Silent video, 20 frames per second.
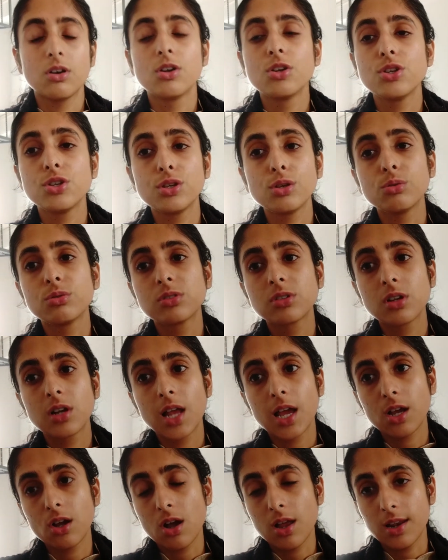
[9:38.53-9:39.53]
used
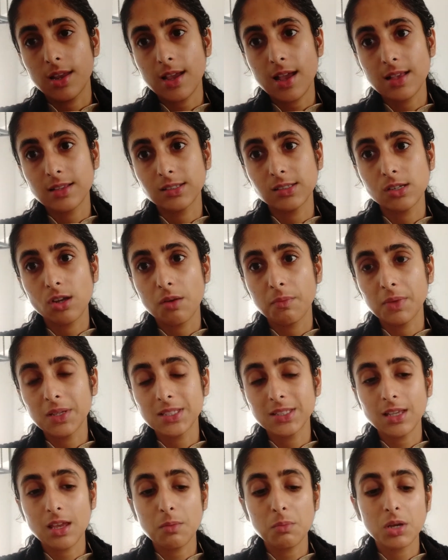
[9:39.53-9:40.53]
glycolic acid on my
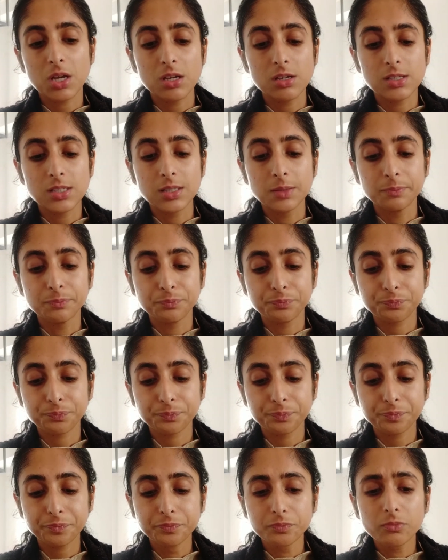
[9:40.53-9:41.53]
skin, because
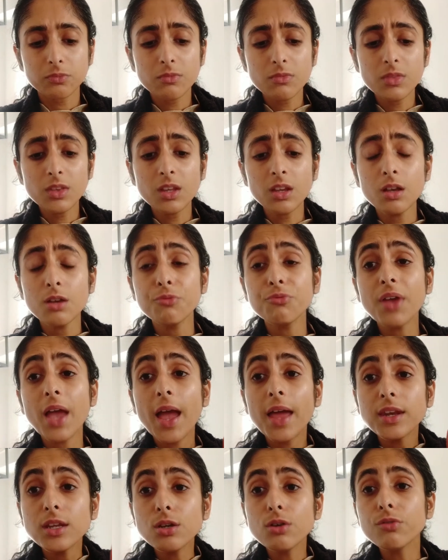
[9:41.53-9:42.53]
if
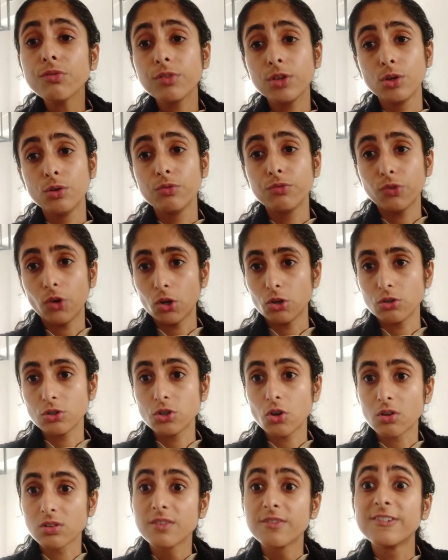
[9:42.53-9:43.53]
any of you follow
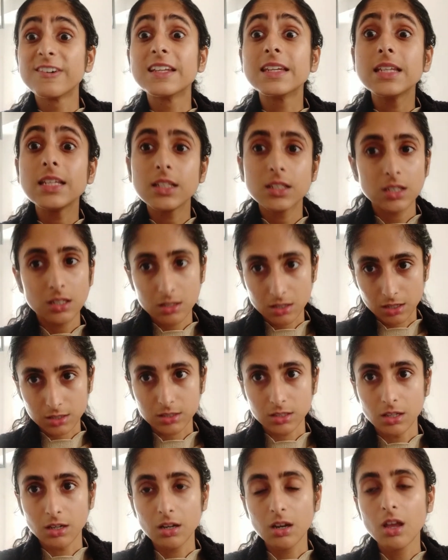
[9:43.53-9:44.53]
Dr. Vanita
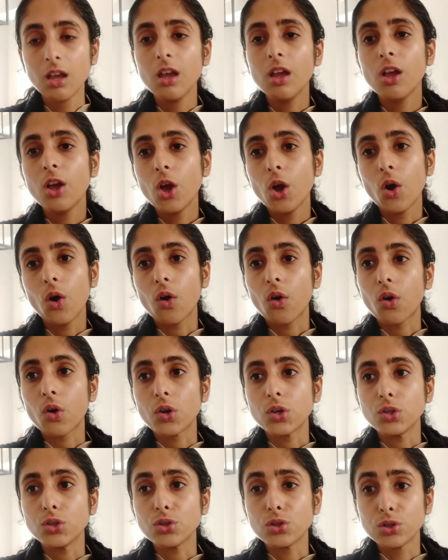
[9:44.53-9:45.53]
Ratan
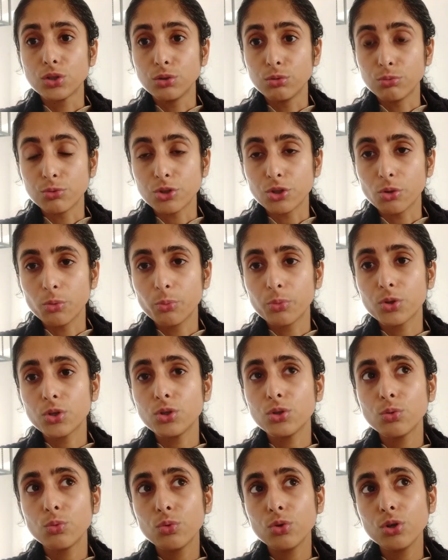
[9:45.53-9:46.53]
on YouTube,
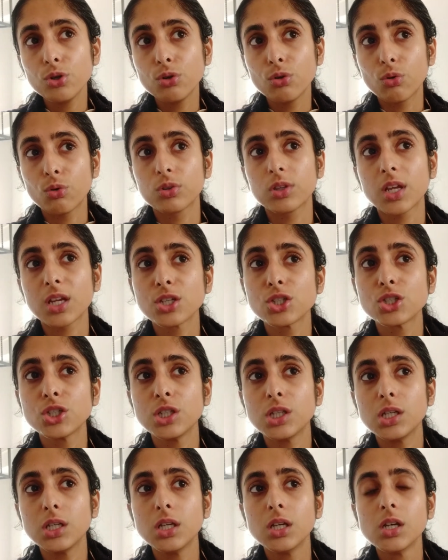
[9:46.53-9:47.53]
you would know that
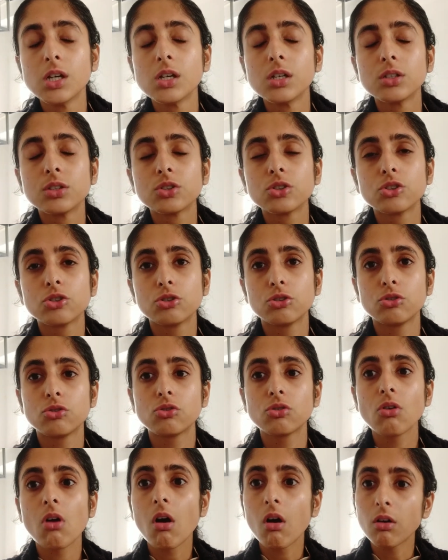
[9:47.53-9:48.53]
she
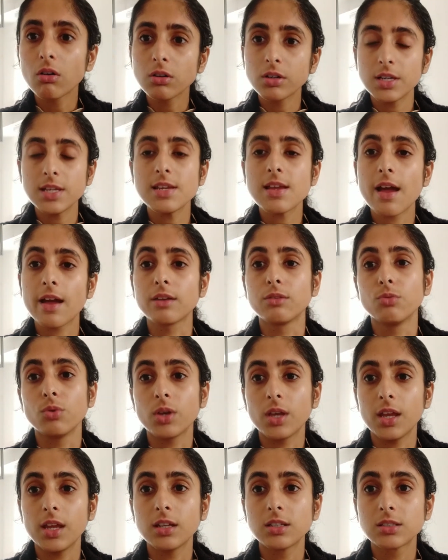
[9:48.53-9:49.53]
strongly
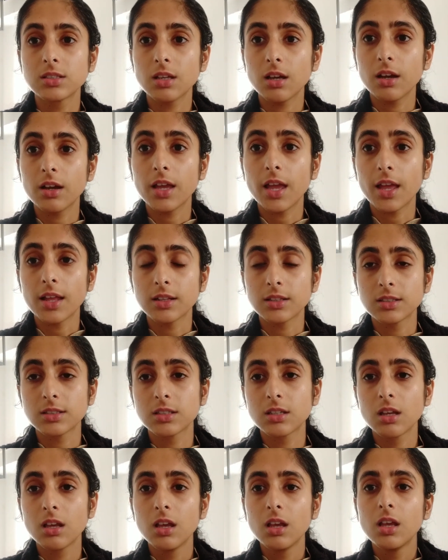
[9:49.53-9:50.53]
advocates against
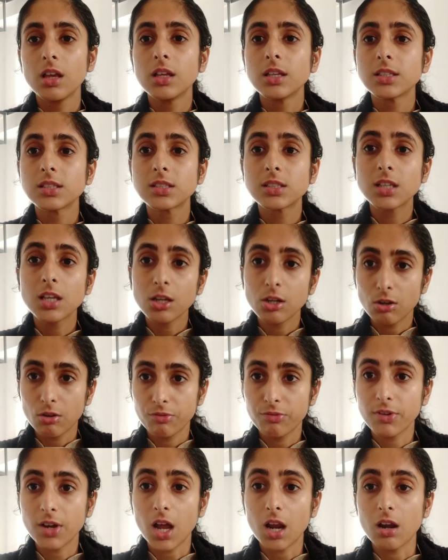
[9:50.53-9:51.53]
skin
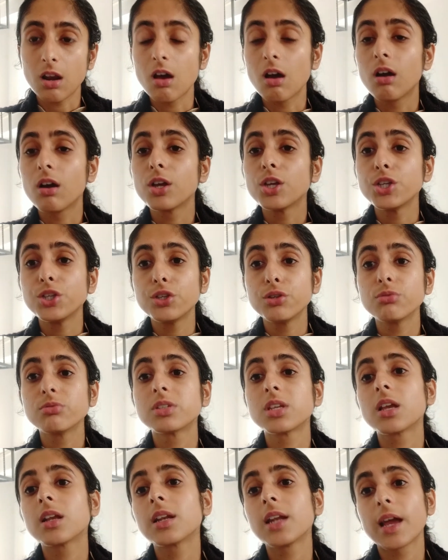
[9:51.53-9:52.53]
of color
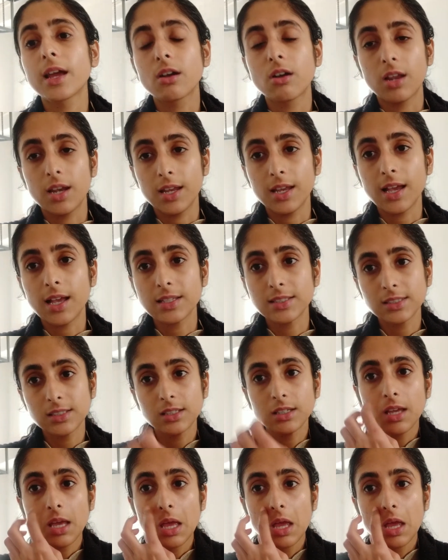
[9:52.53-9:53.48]
using glycolic acid,